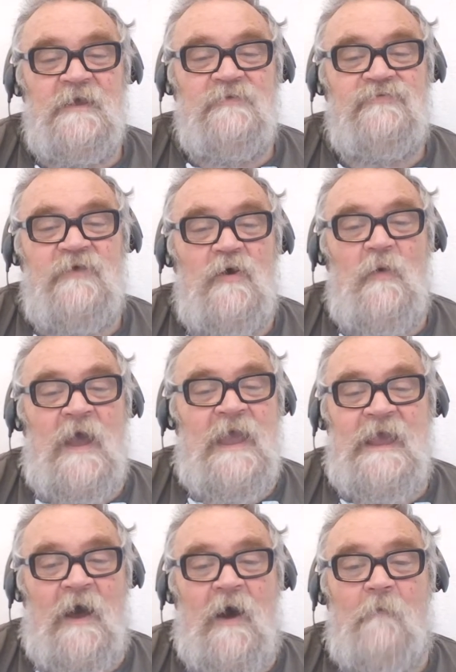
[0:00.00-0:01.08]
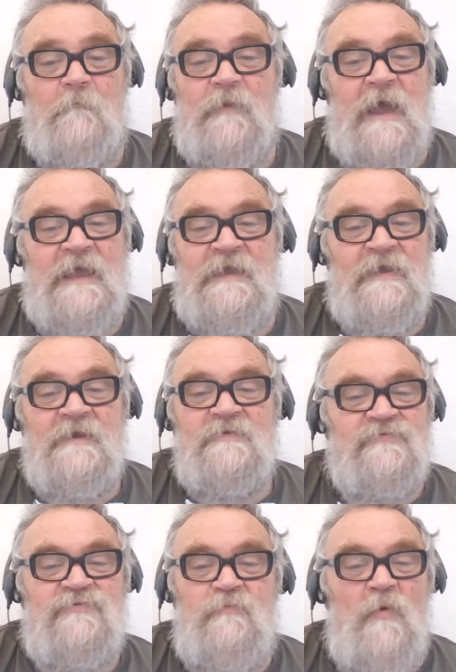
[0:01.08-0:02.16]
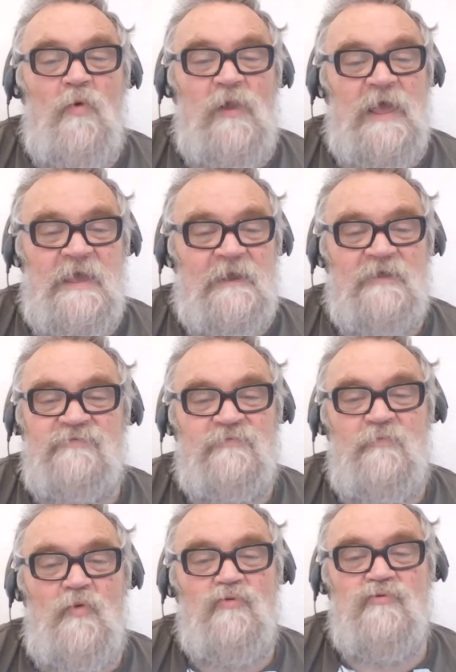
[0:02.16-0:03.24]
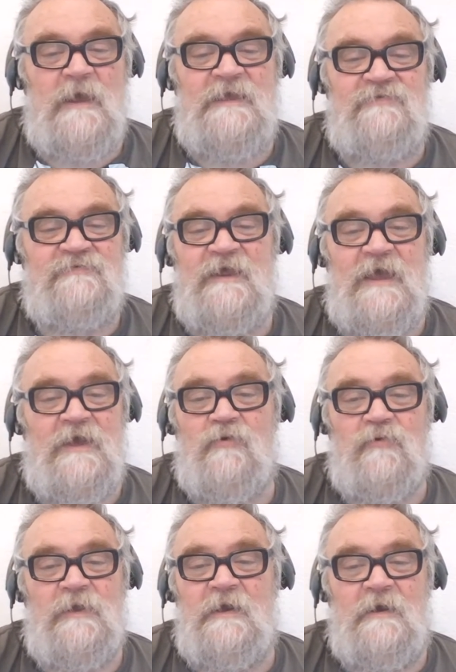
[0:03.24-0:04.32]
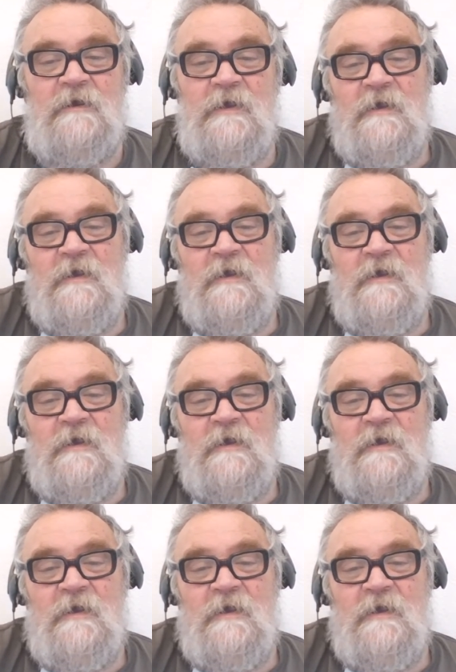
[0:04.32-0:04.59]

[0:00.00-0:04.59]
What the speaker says: So a hump, a small hill, a small raised area,